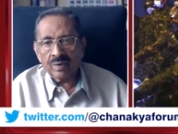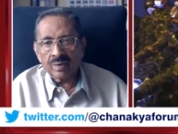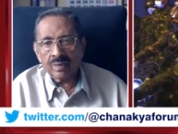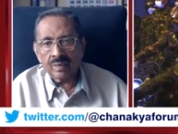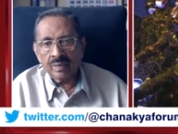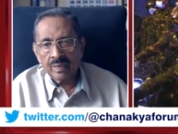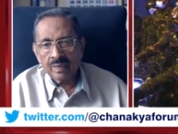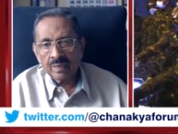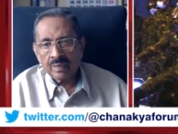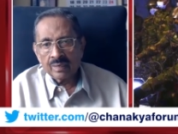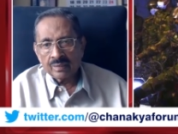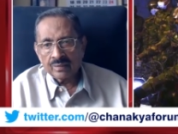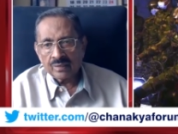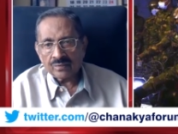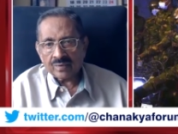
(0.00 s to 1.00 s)
uh,
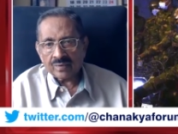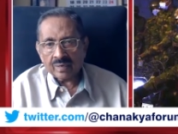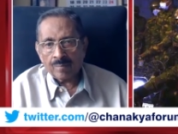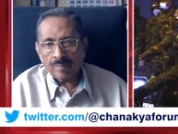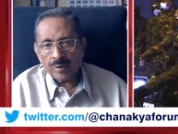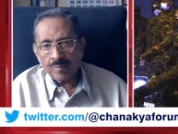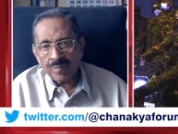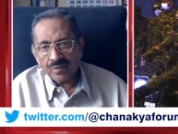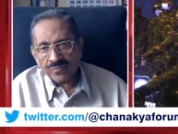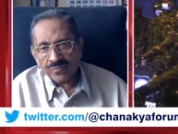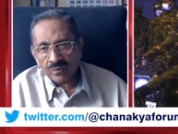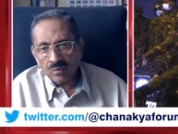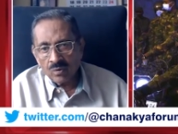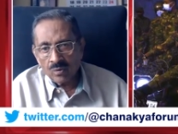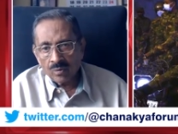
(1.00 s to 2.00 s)
just a couple of months
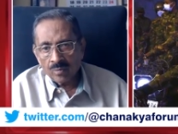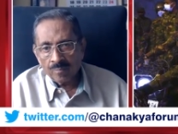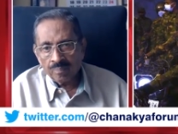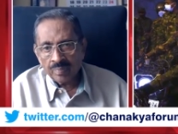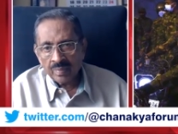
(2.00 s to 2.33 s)
ago.